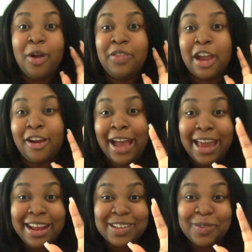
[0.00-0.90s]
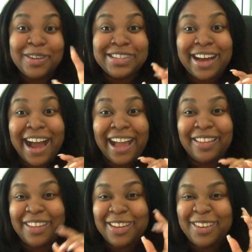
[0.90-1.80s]
and they are heading towards an
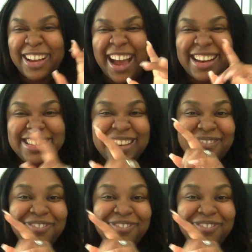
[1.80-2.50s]
island that you can kind of see